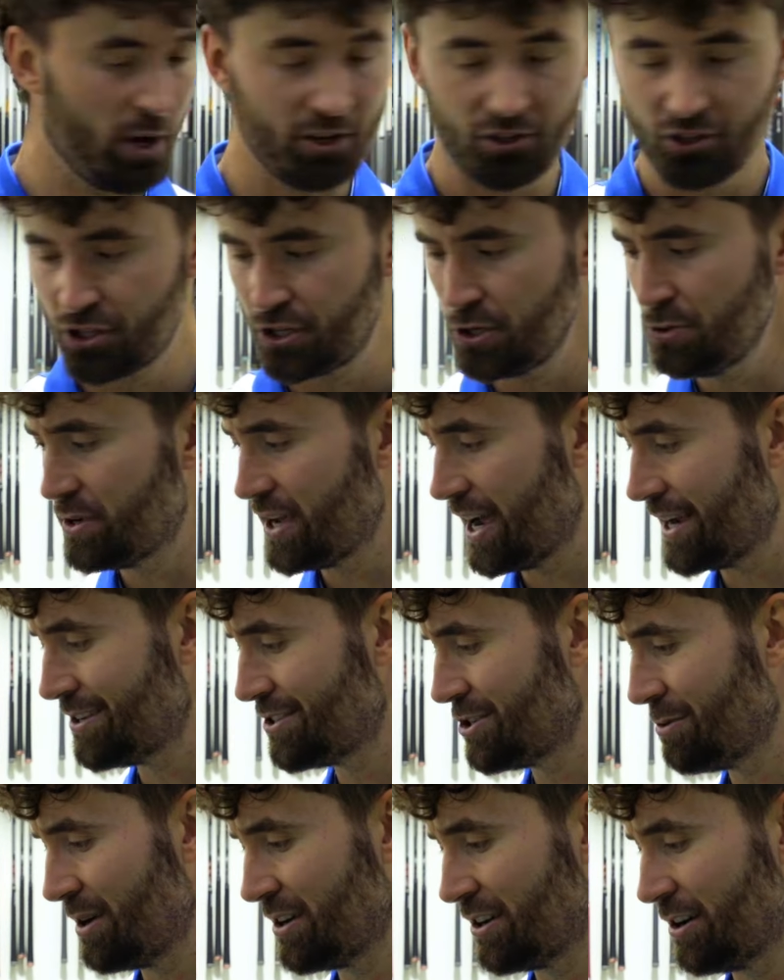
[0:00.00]
Which
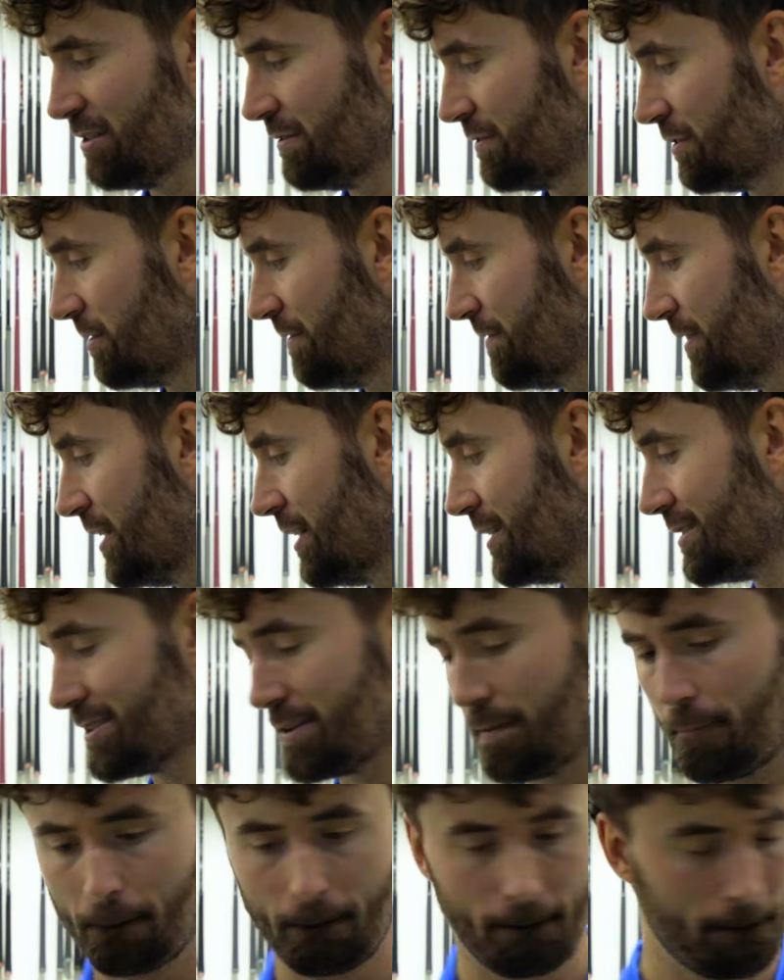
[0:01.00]
suitcase do I go for first?